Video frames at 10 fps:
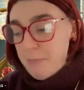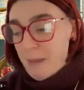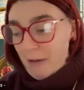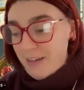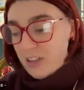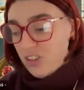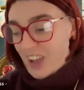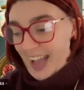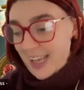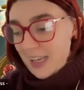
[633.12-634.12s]
married
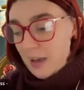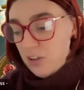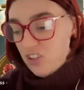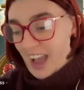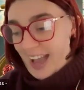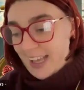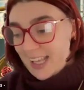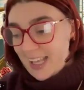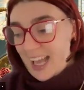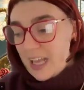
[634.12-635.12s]

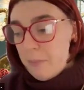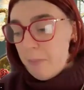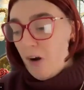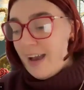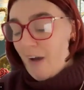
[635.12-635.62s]
Jane Seymour